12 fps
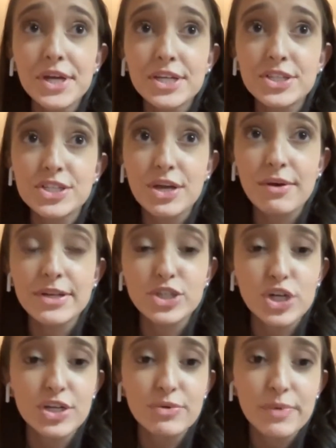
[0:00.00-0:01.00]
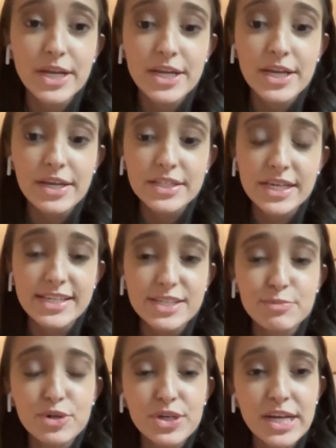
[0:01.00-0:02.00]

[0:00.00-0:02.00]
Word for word: And so I started reading Sadie's book,